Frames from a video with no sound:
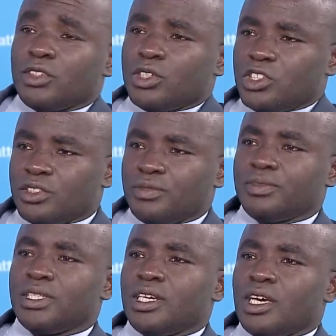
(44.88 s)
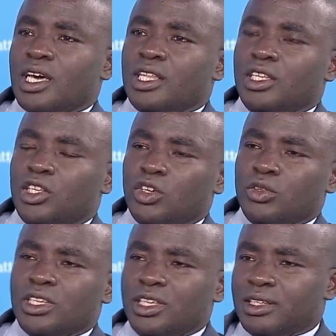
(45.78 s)
question you know,
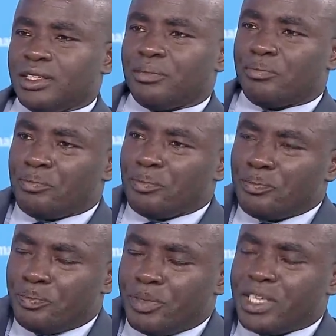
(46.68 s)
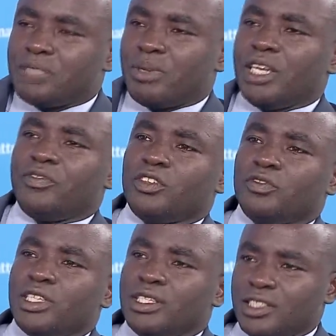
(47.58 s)
the, the biggest benefit of
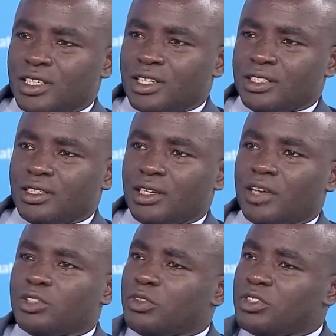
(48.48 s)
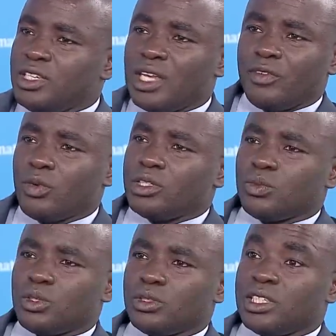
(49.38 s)
the internet, as we've seen everywhere in the
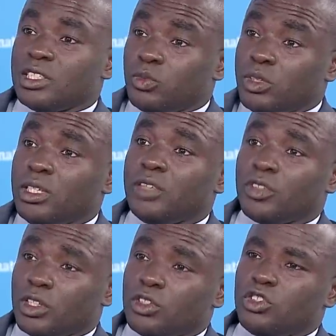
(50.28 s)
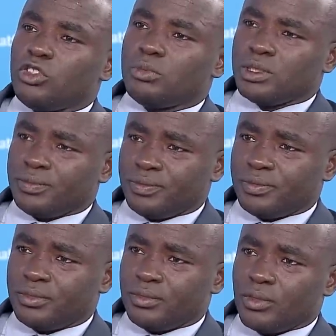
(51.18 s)
world, is really for the consumer.
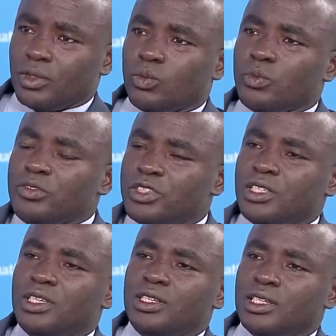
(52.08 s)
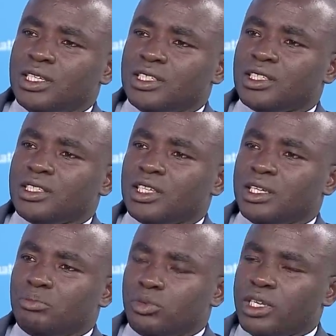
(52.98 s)
What we've seen is that
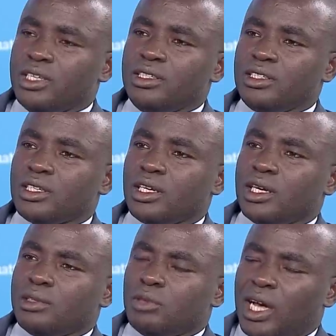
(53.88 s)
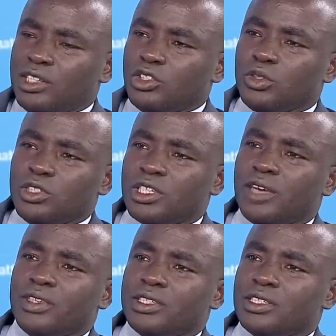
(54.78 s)
it brings untold
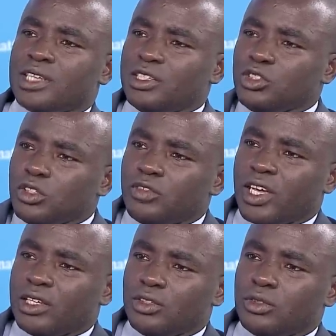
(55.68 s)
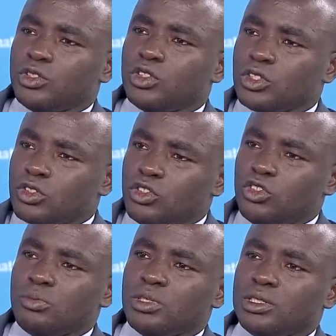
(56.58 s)
services, untold value to the
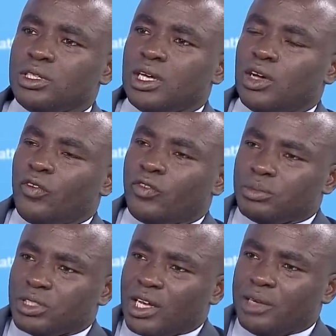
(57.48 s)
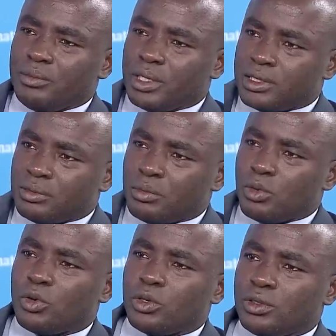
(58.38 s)
consumer from time
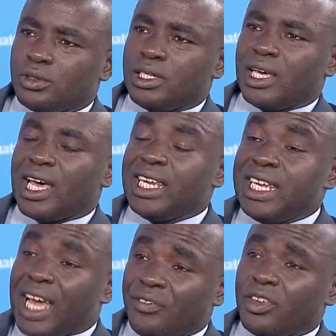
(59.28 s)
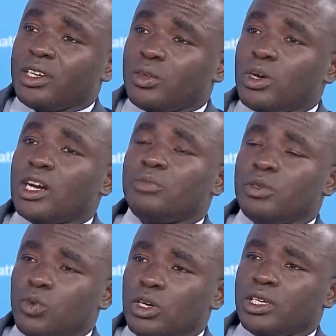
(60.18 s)
immemorial. And in Africa, where I've
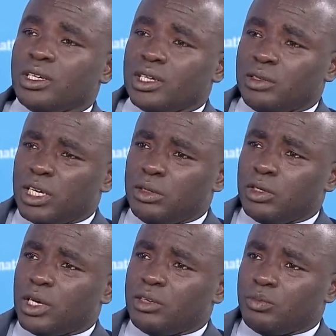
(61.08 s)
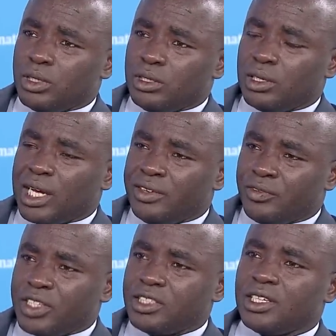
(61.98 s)
been working and, and been
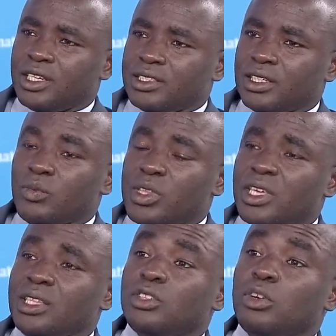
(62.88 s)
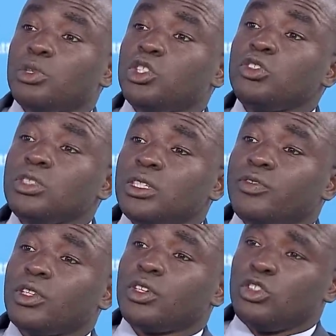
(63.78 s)
investigating, we think that the opportunity
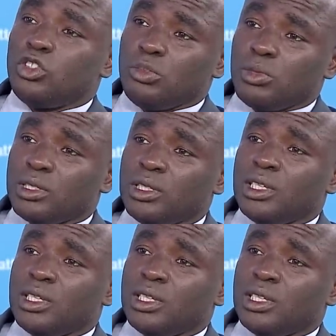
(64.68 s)
for the consumer